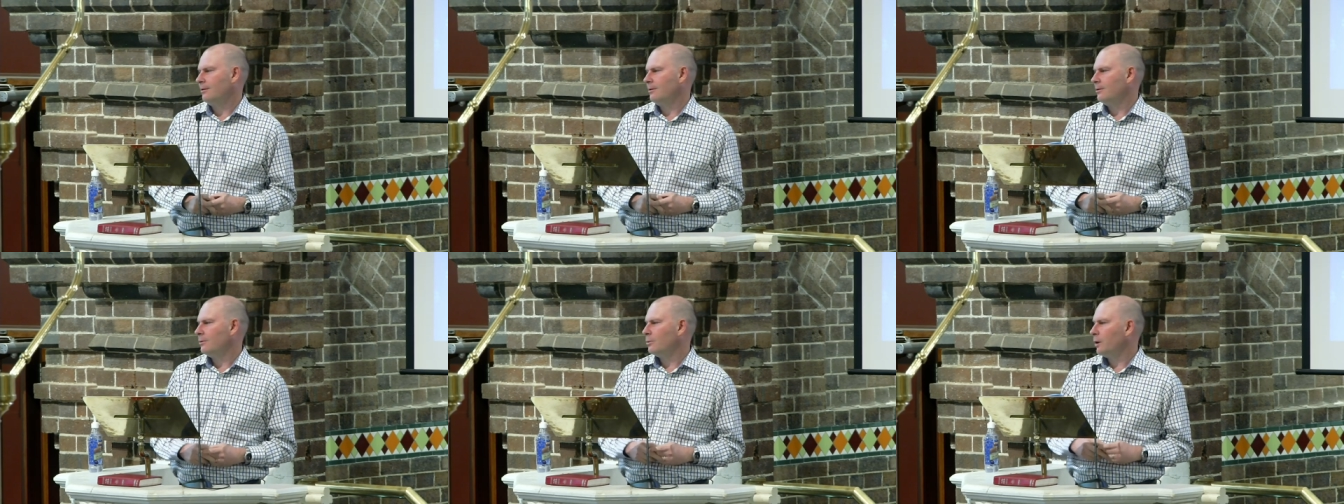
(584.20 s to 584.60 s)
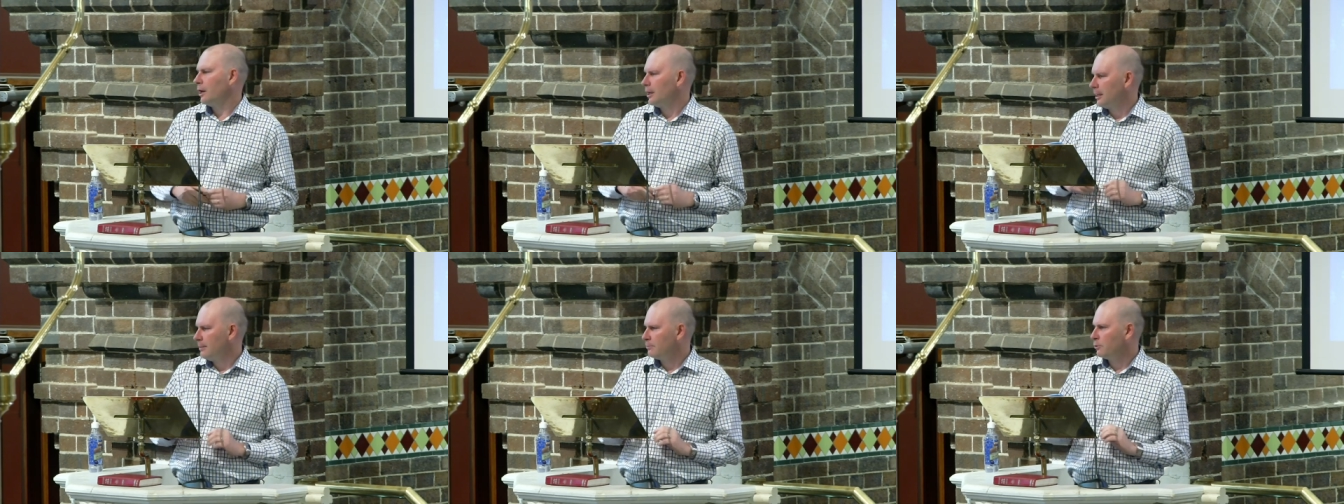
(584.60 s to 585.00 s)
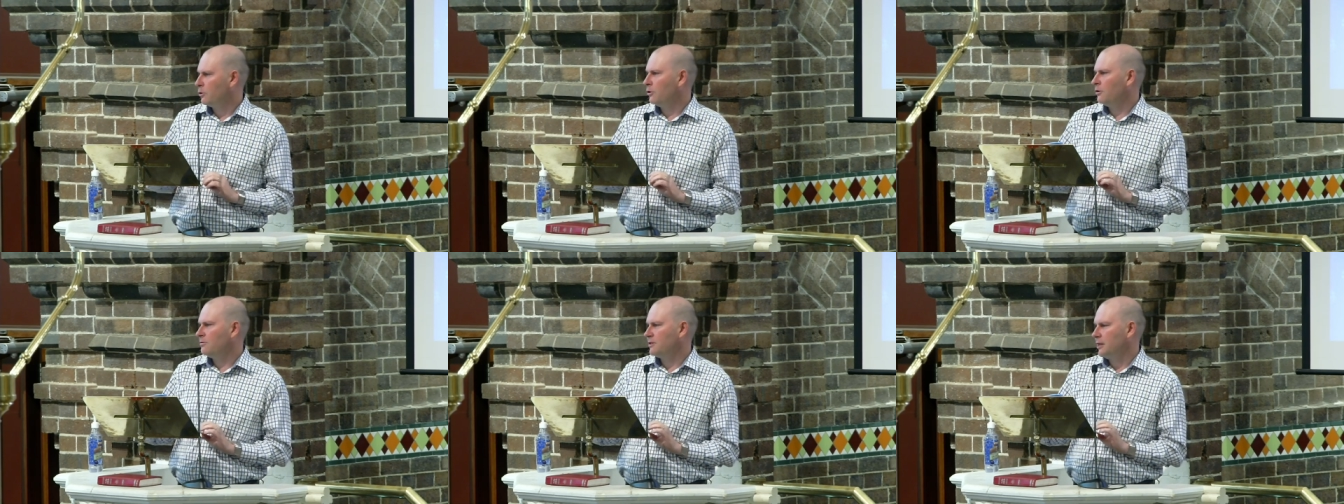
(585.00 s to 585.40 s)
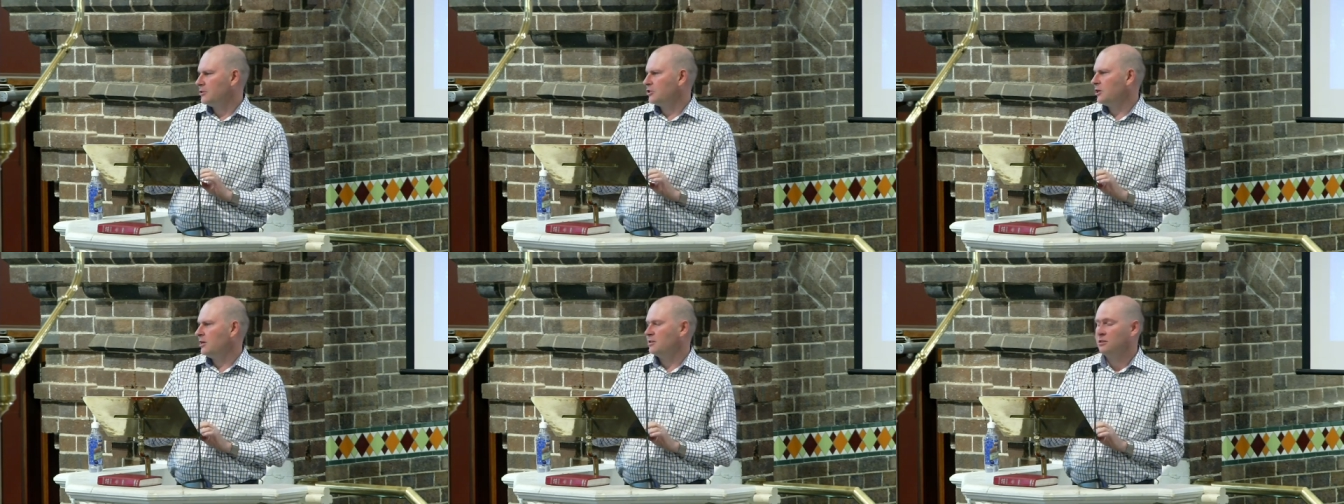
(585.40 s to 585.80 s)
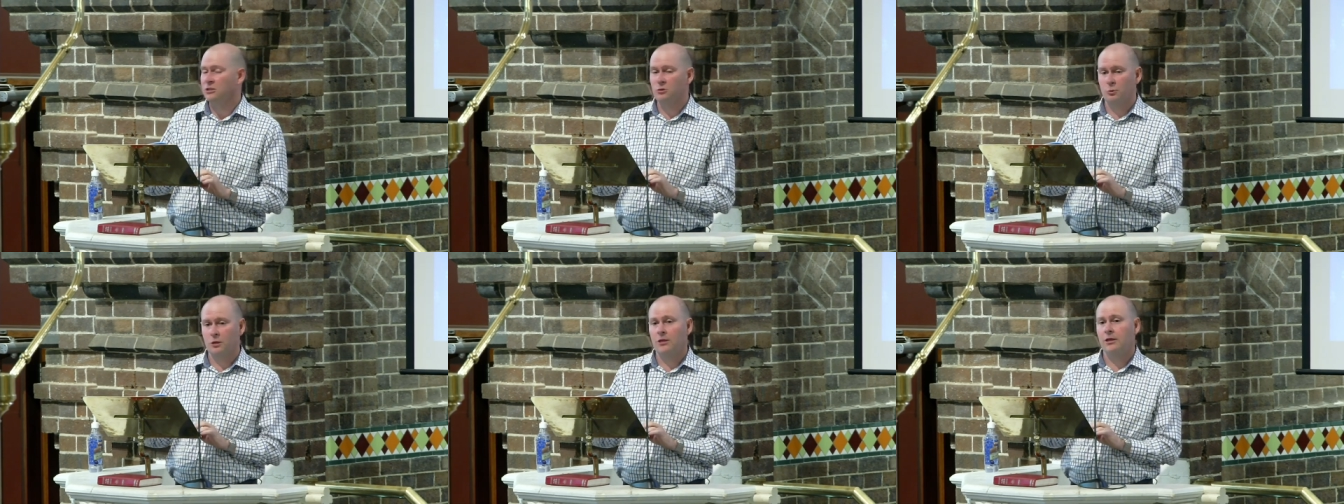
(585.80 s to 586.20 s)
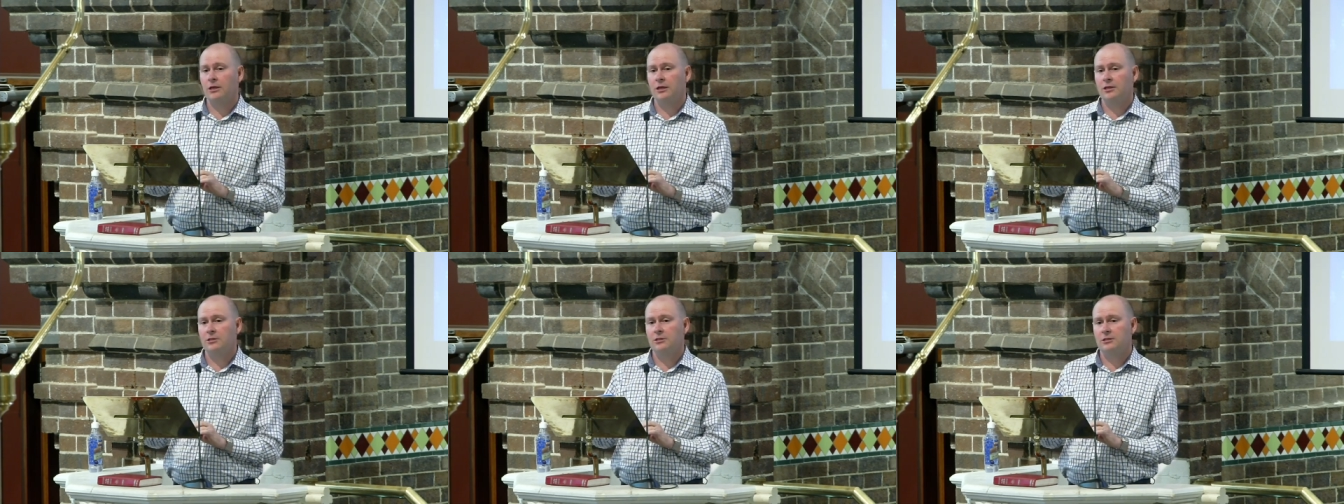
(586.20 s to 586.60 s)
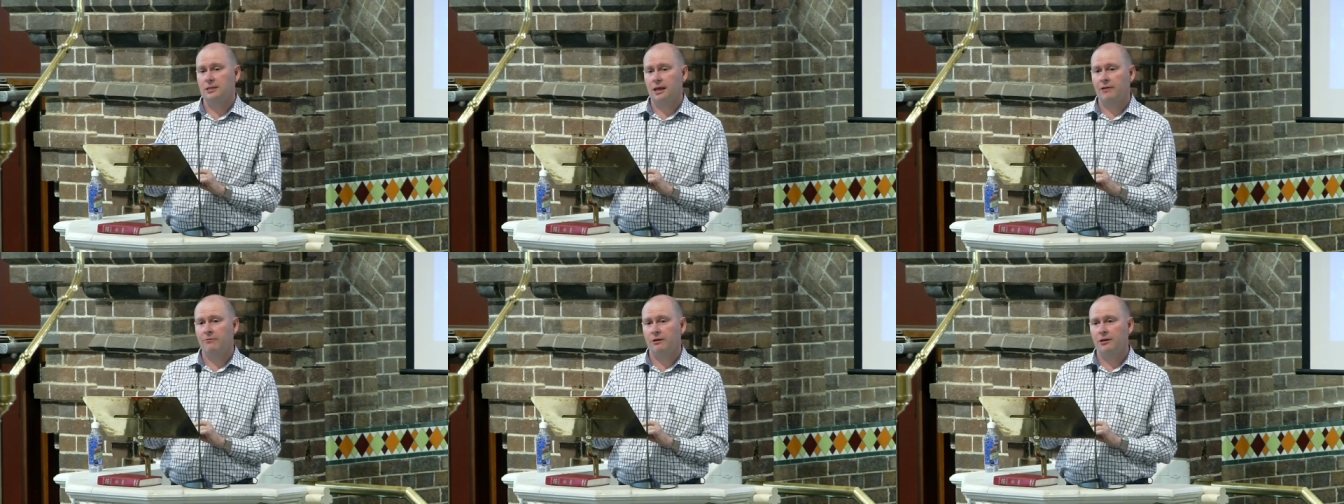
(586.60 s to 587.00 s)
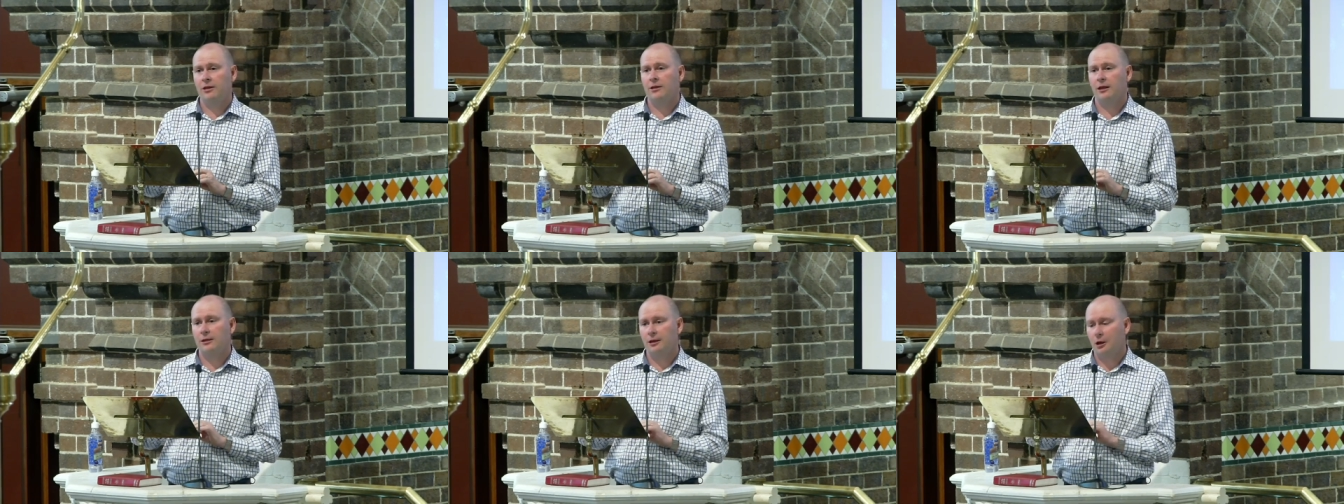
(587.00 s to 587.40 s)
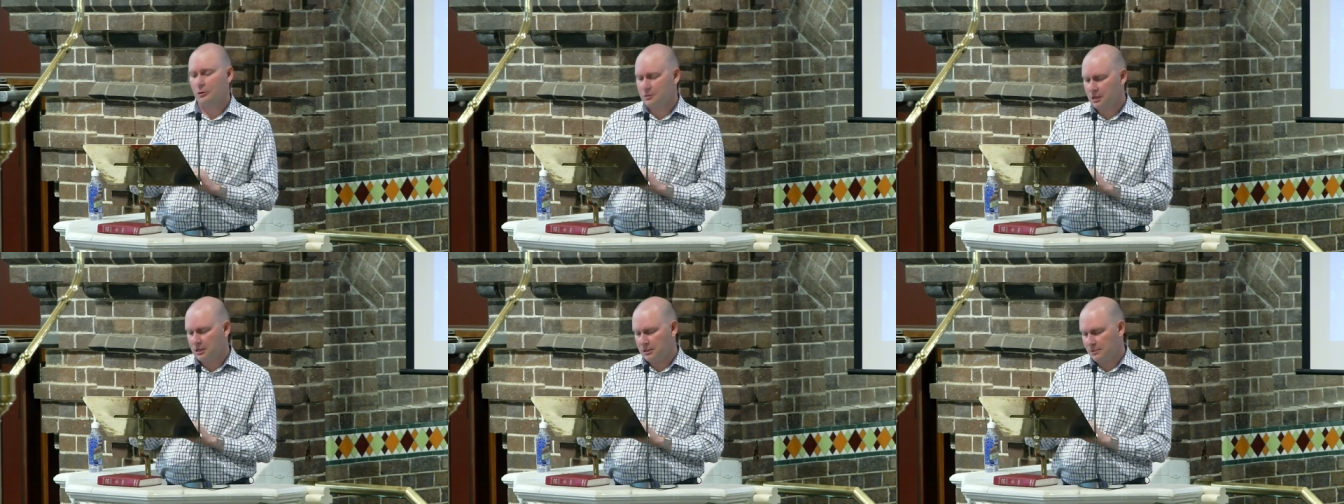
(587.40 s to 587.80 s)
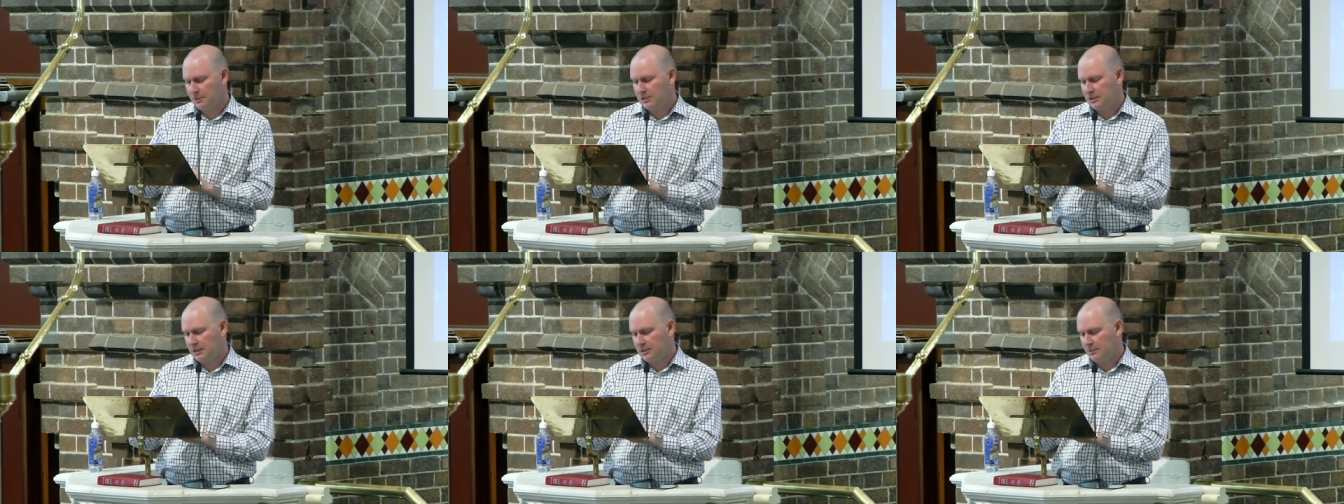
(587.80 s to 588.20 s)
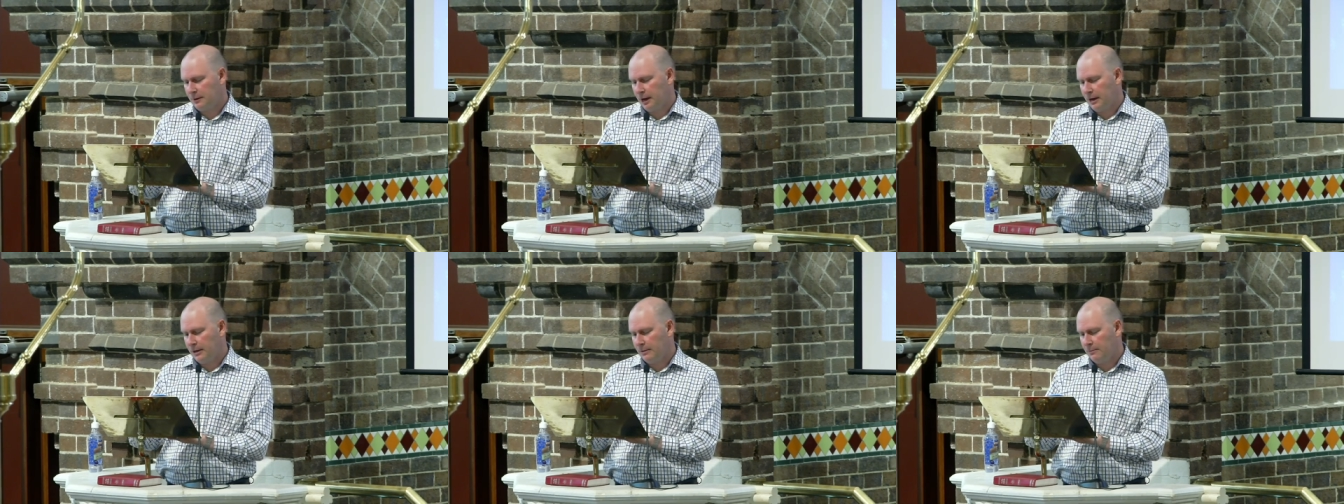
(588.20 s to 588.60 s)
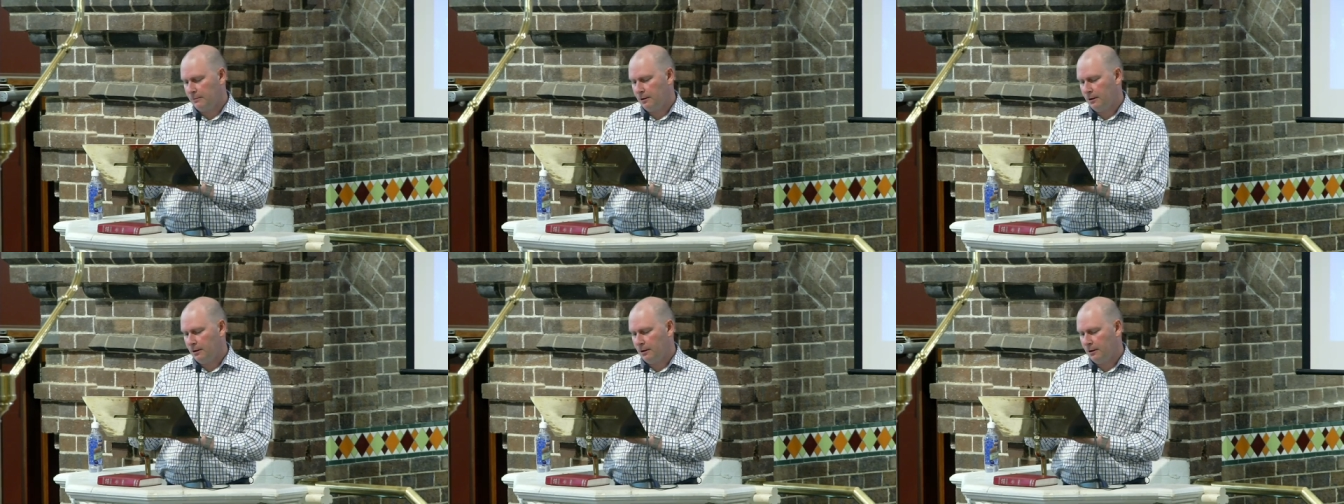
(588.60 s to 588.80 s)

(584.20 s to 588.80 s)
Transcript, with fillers: where he proves that Jesus really is everything that the Old Testament says about him,